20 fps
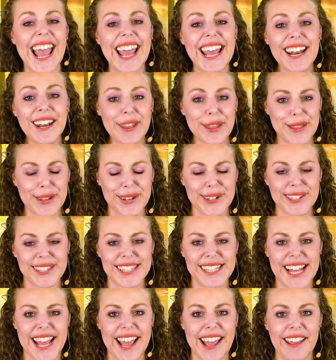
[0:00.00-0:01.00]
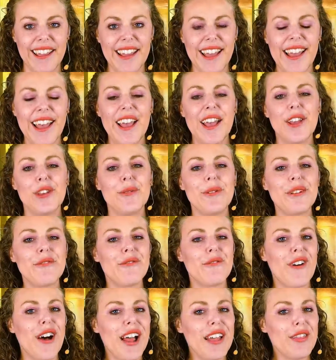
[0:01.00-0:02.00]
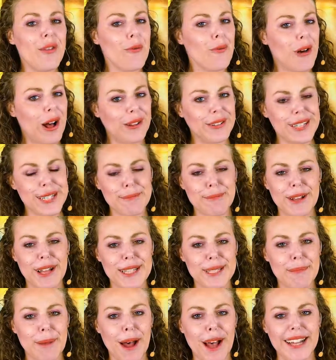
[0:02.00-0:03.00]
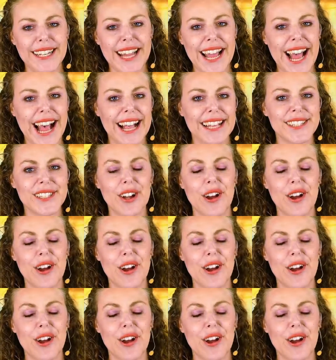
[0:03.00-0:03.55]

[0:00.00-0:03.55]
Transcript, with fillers: and Thursday, you can find the Wellness Plus podcast